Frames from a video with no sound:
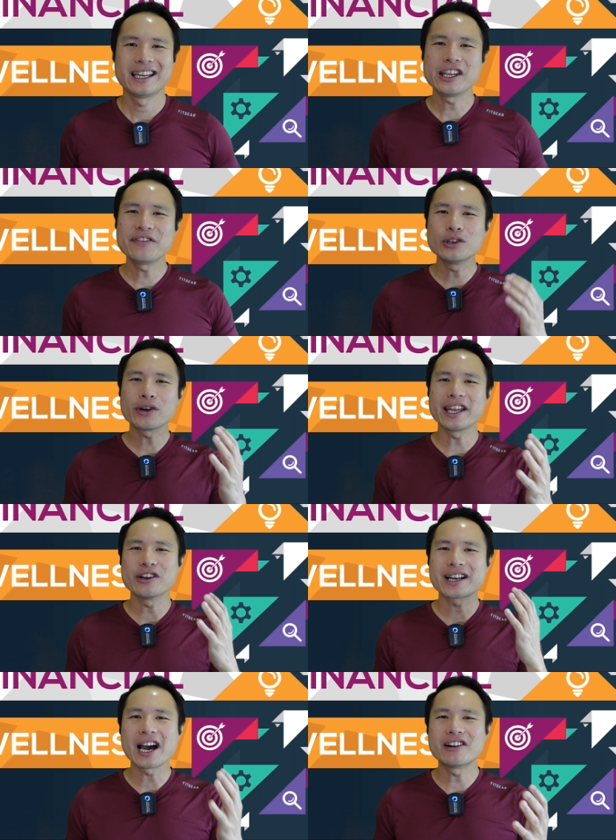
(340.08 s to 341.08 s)
If you look at
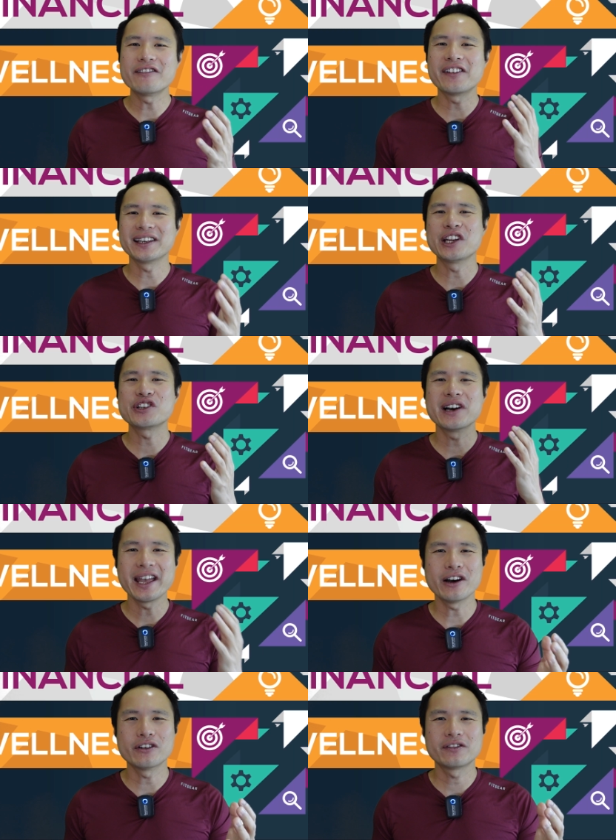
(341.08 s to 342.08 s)
your current financial
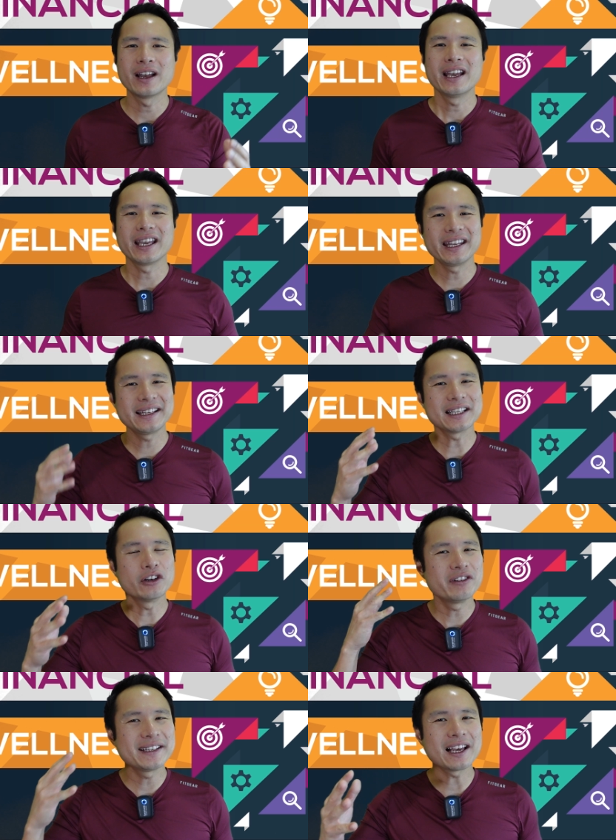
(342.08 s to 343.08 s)
health, it is a
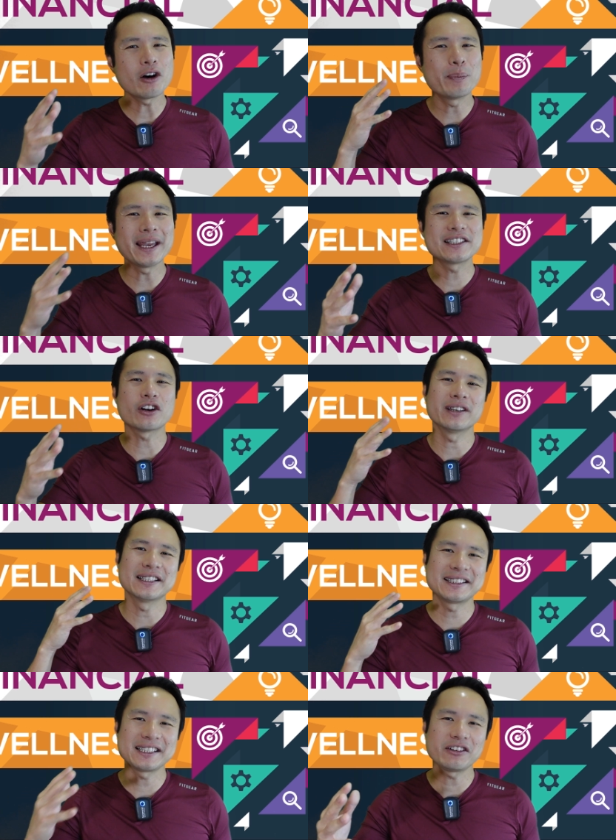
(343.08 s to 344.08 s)
result based on a
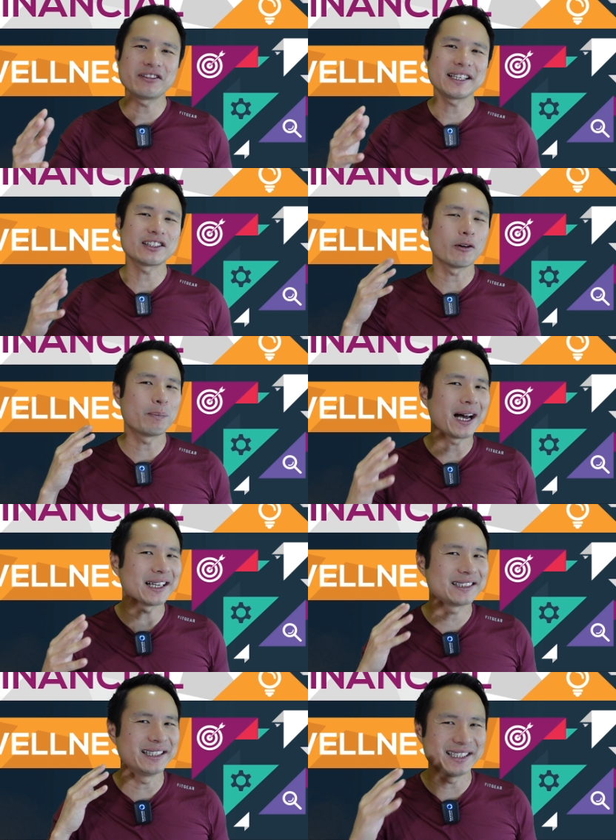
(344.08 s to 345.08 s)
series of
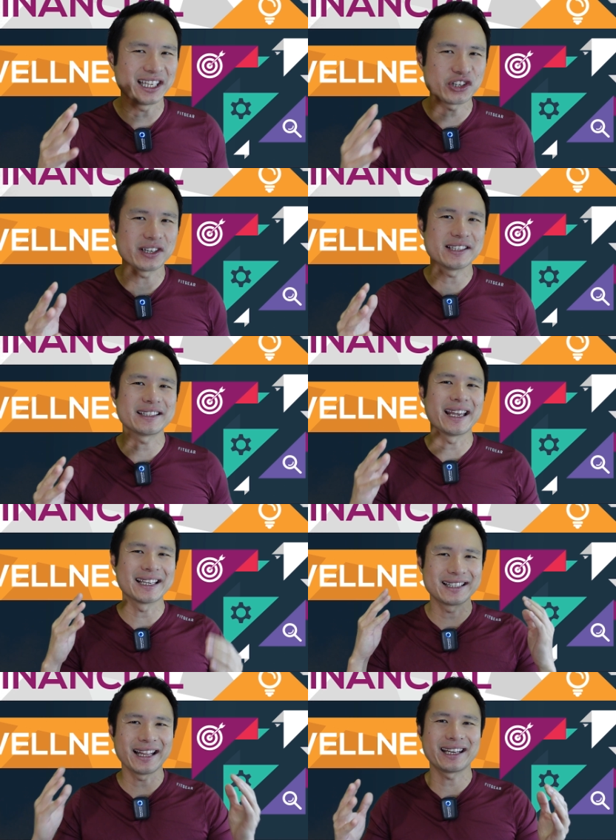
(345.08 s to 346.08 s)
past decisions that
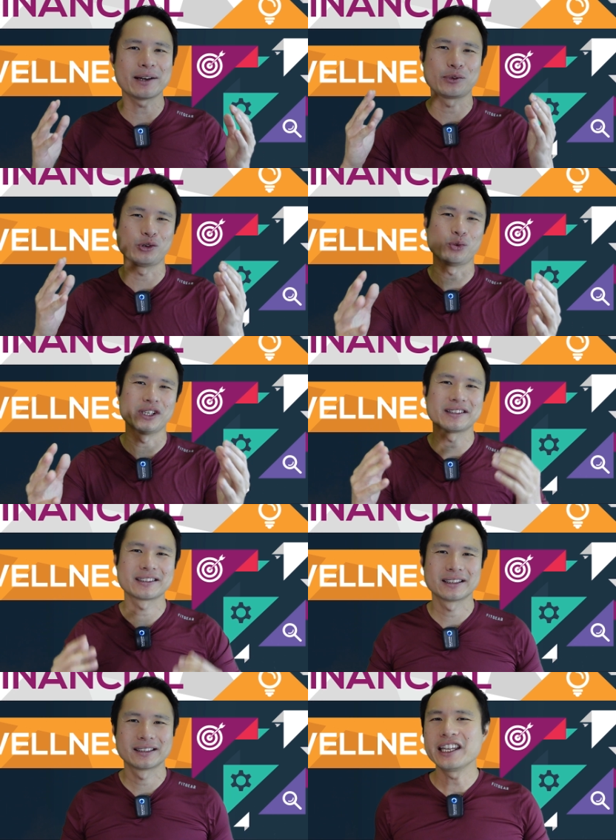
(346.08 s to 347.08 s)
has led up to it.